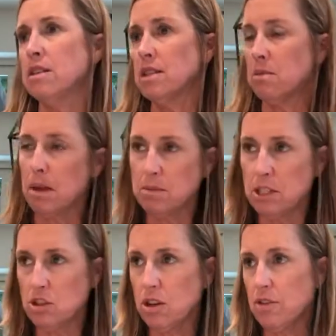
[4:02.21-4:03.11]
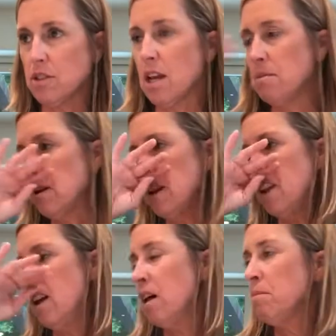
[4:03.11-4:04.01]
a STEAM lab teacher at another
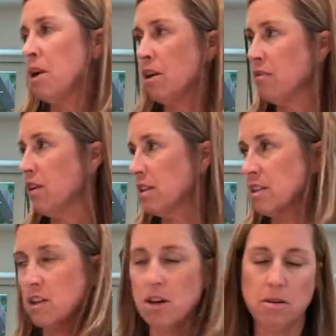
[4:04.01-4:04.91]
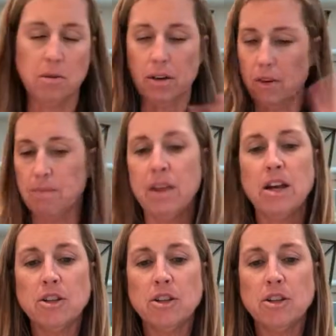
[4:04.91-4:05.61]
table, parent, volunteer, whatever.